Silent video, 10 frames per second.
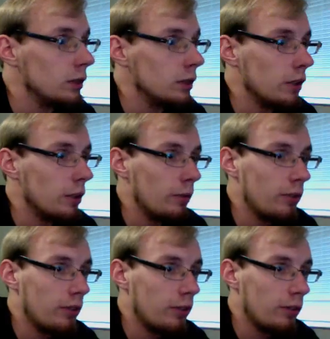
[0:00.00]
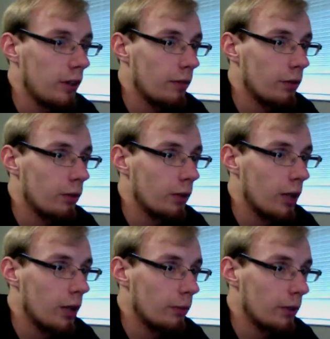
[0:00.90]
Yeah, I'm just going to soften the whole
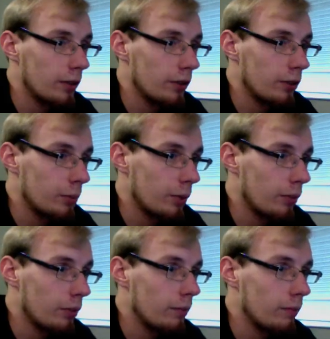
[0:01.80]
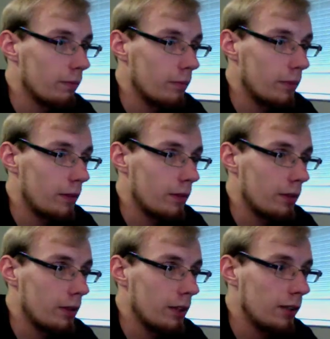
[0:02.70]
objects. They're both
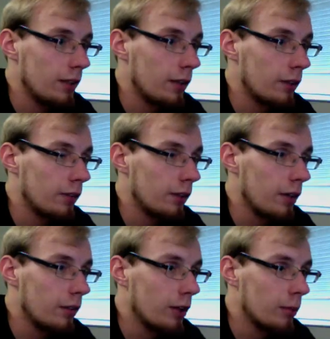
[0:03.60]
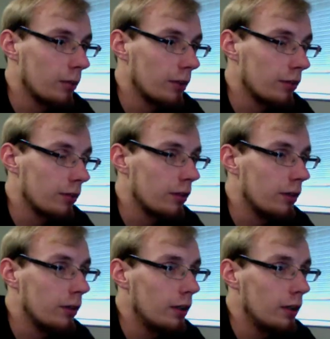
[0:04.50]
entirely soft objects.
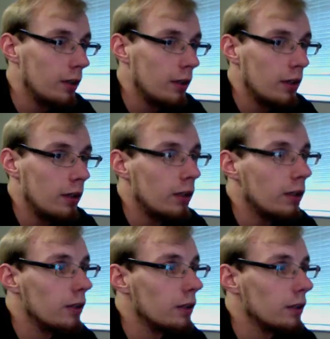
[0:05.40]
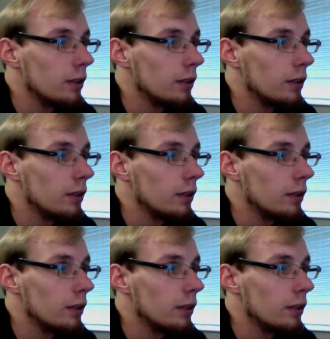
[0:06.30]
Go